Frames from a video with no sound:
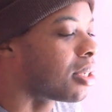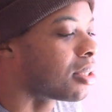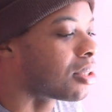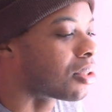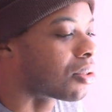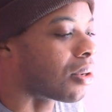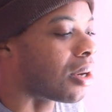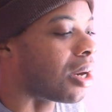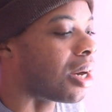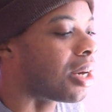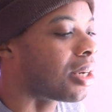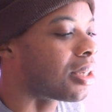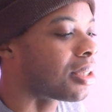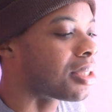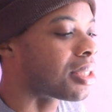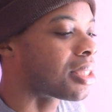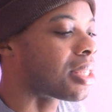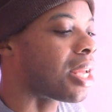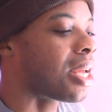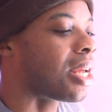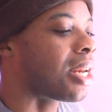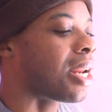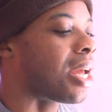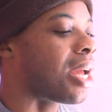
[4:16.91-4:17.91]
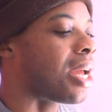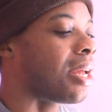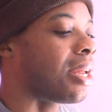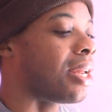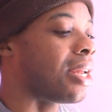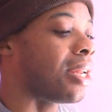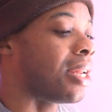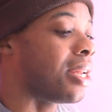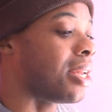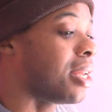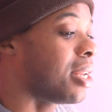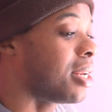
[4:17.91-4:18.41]
So I understand, like,
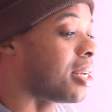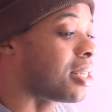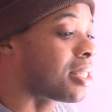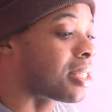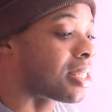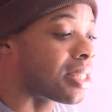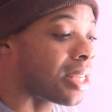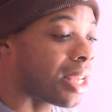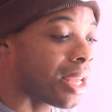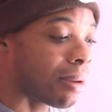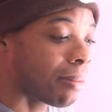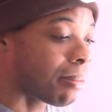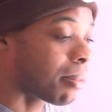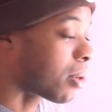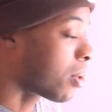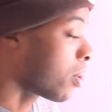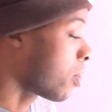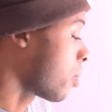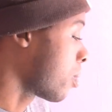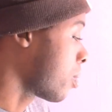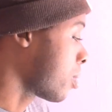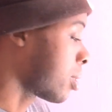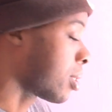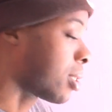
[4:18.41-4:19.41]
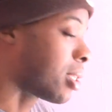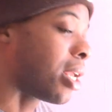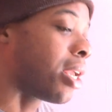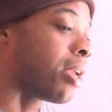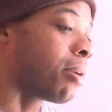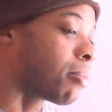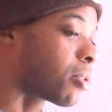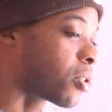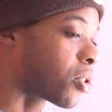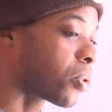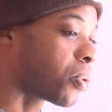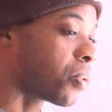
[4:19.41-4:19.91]
in the same clothes,
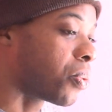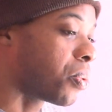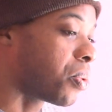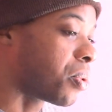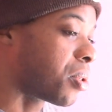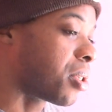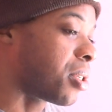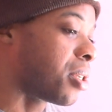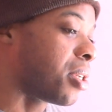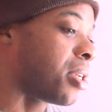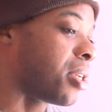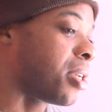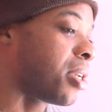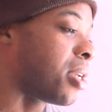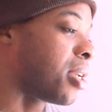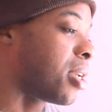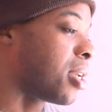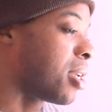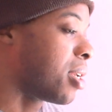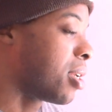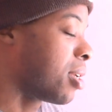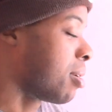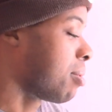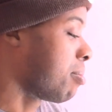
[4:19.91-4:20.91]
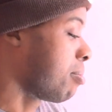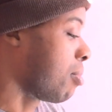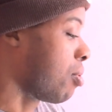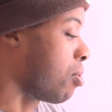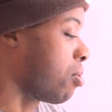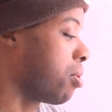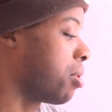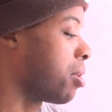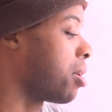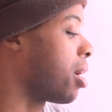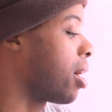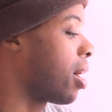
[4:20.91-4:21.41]
same shoes,
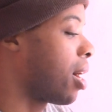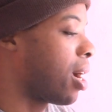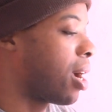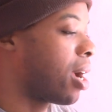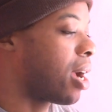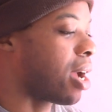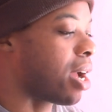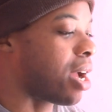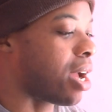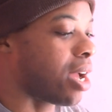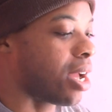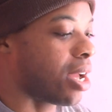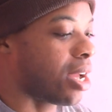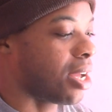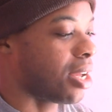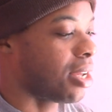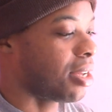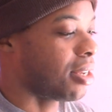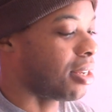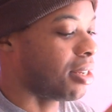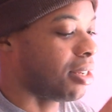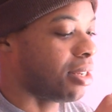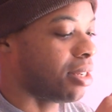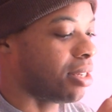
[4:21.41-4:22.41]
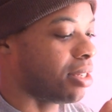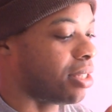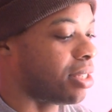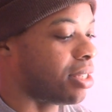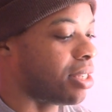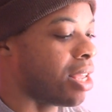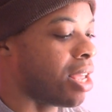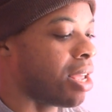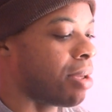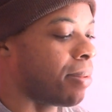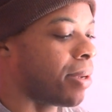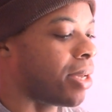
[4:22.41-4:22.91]
but
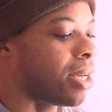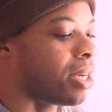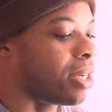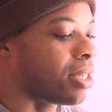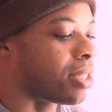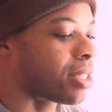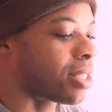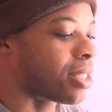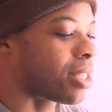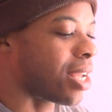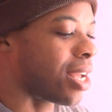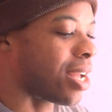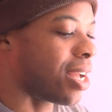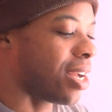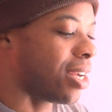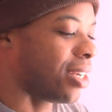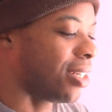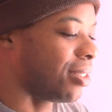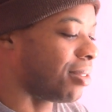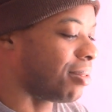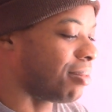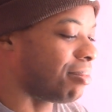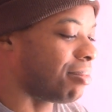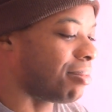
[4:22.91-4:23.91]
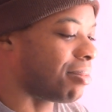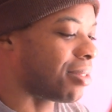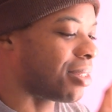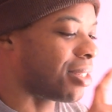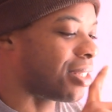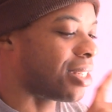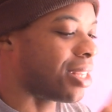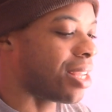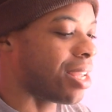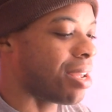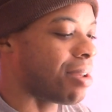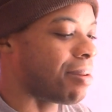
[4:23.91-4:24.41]
same hairstyle,
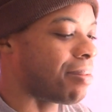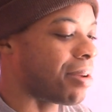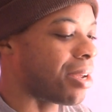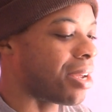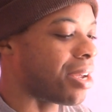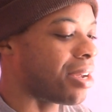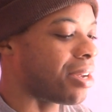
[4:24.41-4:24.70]
same